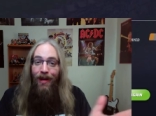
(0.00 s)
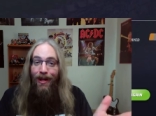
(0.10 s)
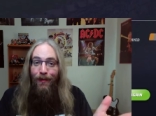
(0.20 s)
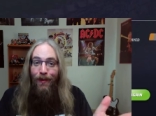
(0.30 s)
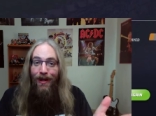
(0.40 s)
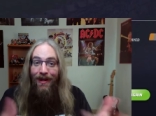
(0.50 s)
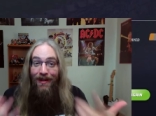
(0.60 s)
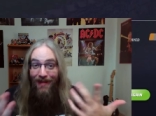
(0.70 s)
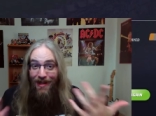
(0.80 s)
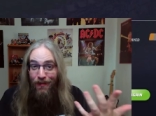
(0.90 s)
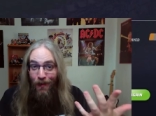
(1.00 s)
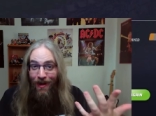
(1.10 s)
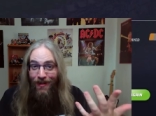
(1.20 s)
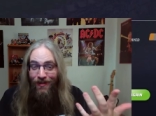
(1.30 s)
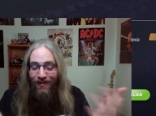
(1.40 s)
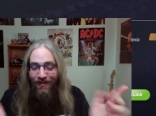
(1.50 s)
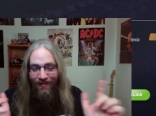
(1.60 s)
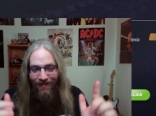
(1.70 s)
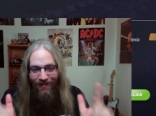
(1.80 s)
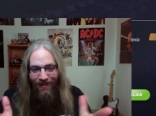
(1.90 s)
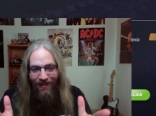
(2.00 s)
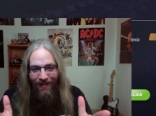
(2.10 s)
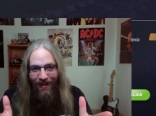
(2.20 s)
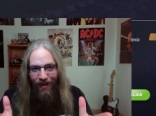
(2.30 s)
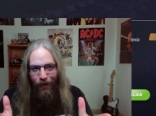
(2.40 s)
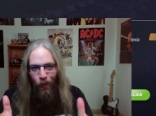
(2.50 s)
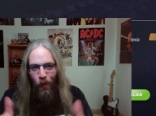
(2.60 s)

Anyway, thanks for watching. Have a good